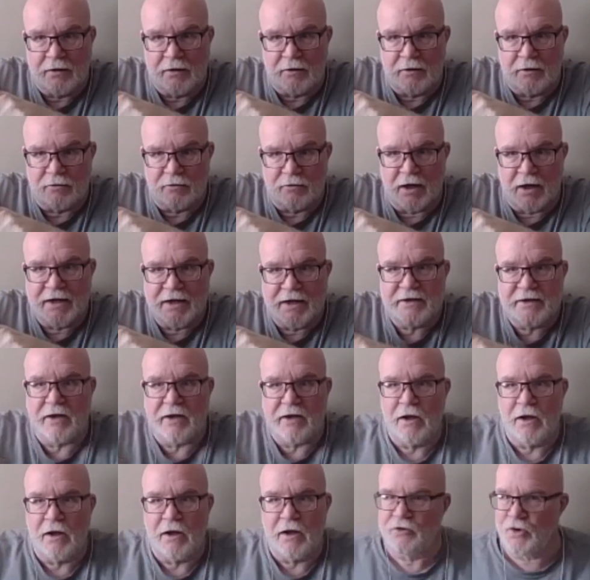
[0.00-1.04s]
right?
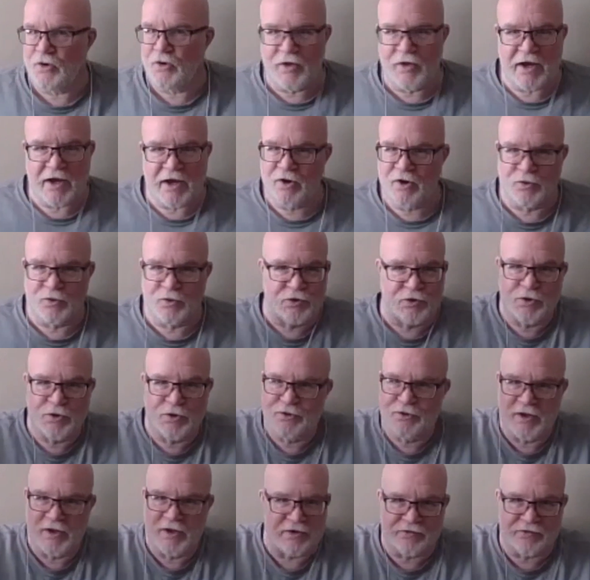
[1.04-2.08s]
So they don't do
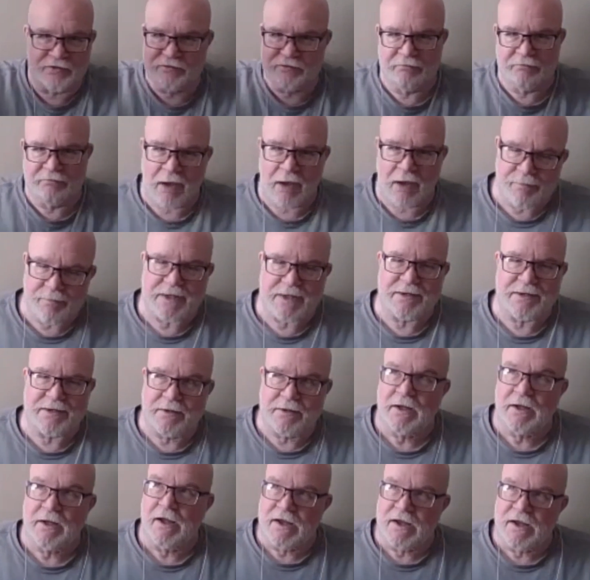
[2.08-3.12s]
this. I mean,
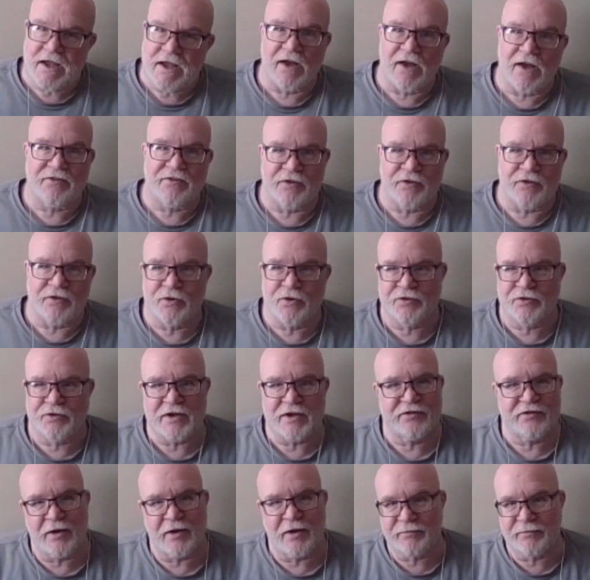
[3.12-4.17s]
yes, you'll see
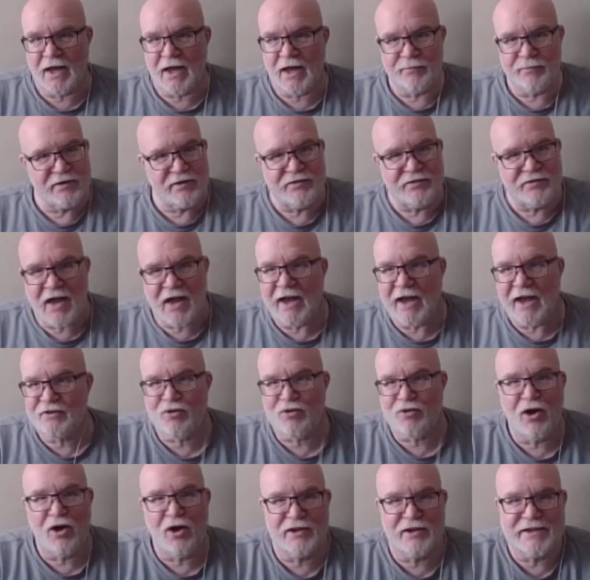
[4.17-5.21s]
sometimes these guys
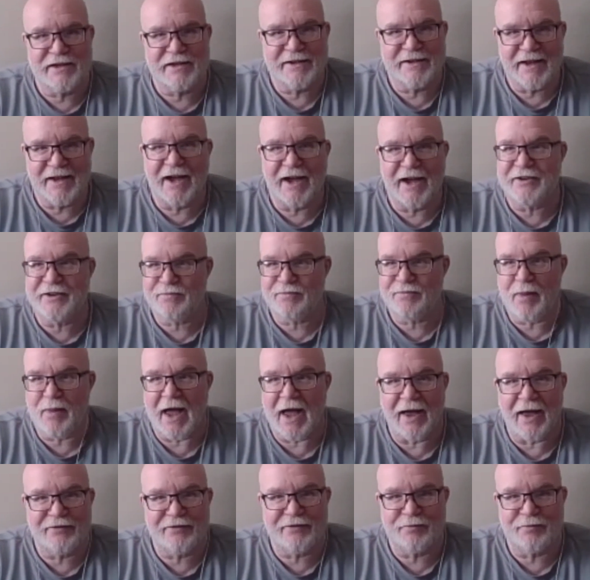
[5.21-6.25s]
crawling into ice
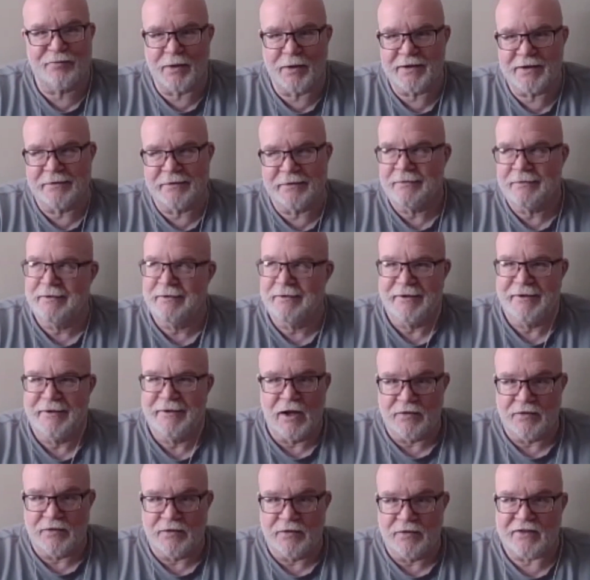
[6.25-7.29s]
baths, but
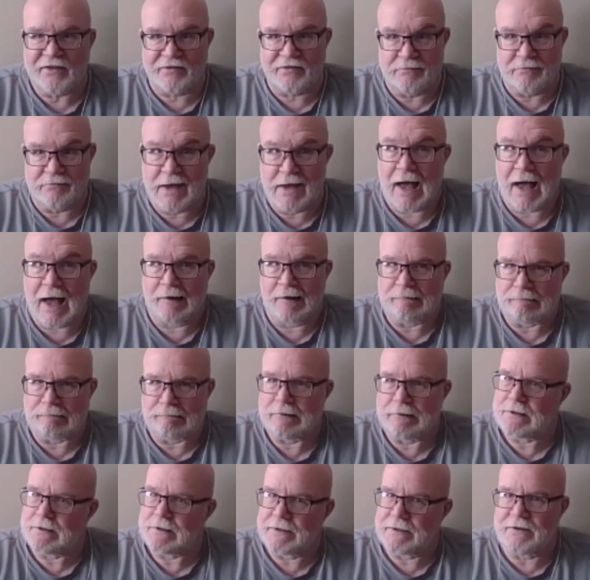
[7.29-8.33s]
that's not
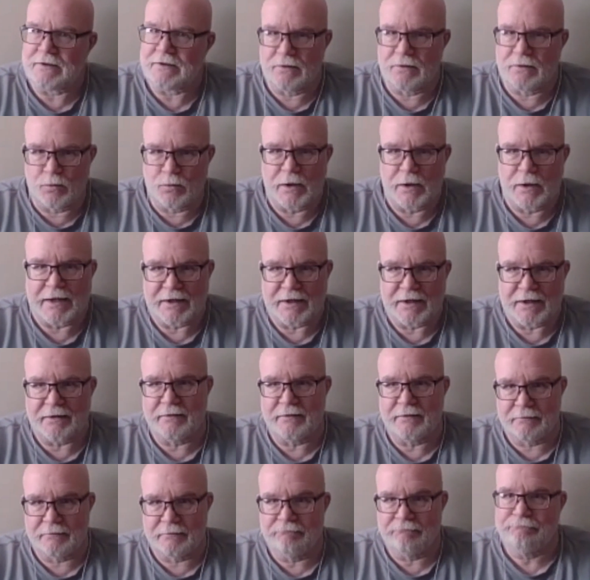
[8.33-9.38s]
really the way
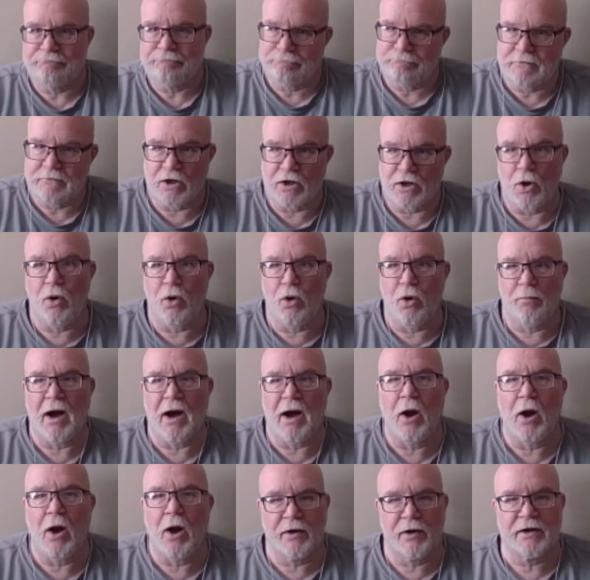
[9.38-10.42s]
to go
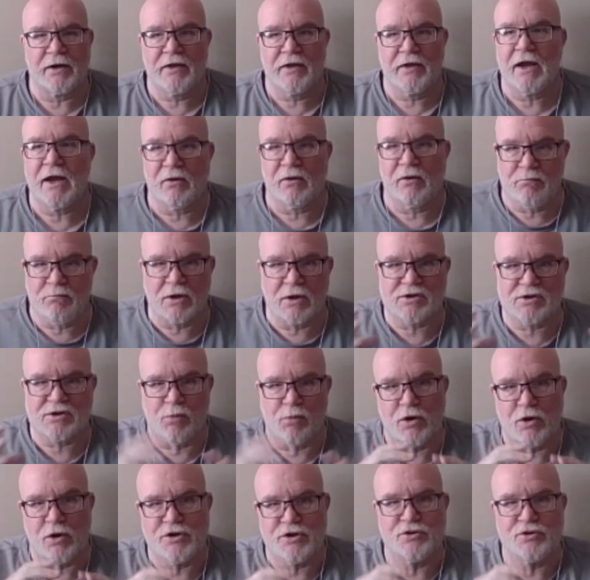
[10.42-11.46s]
about it. They are much
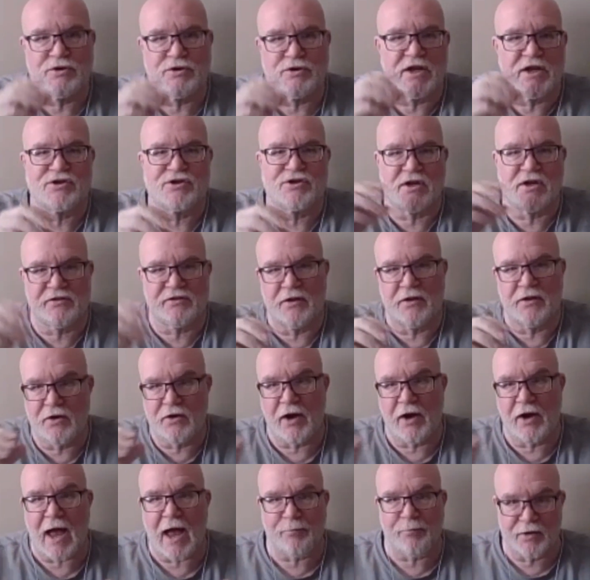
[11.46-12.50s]
more judicious in
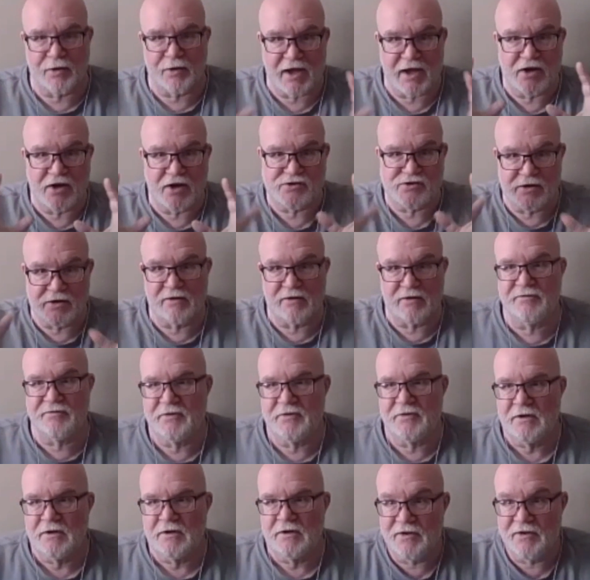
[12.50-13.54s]
their application of
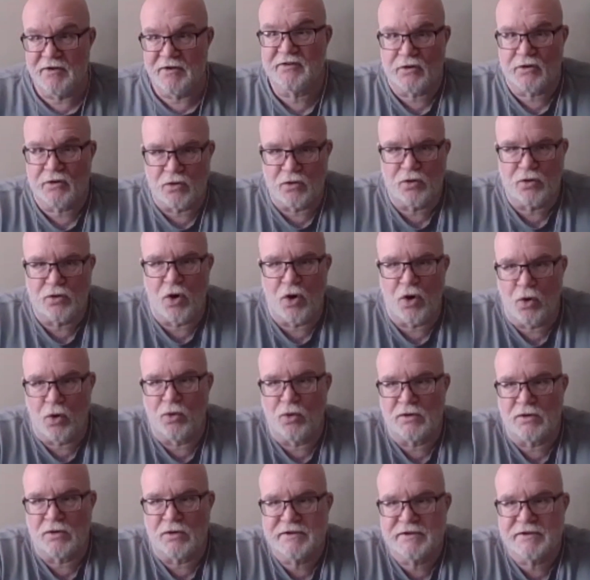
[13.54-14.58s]
physical cold.